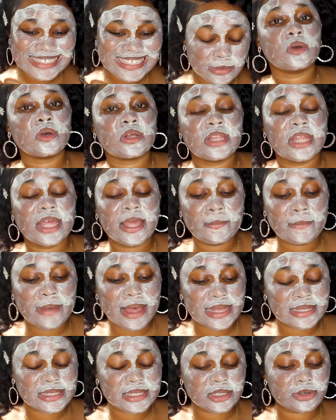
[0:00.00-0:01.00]
So clay
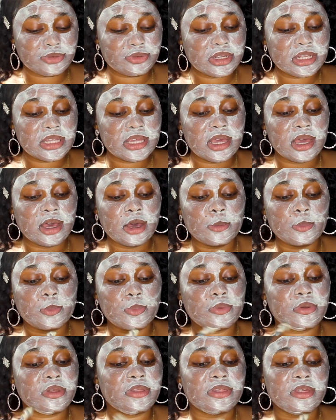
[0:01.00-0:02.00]
masks really help
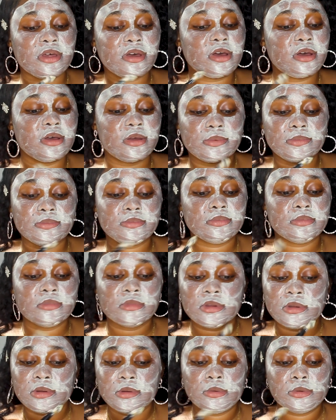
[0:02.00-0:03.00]
with um,
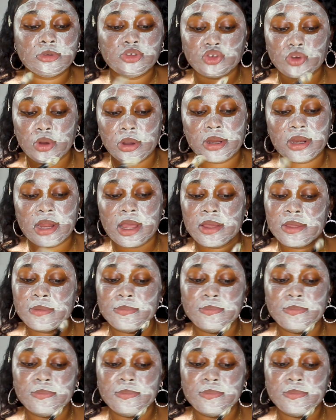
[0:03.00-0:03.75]
drawing out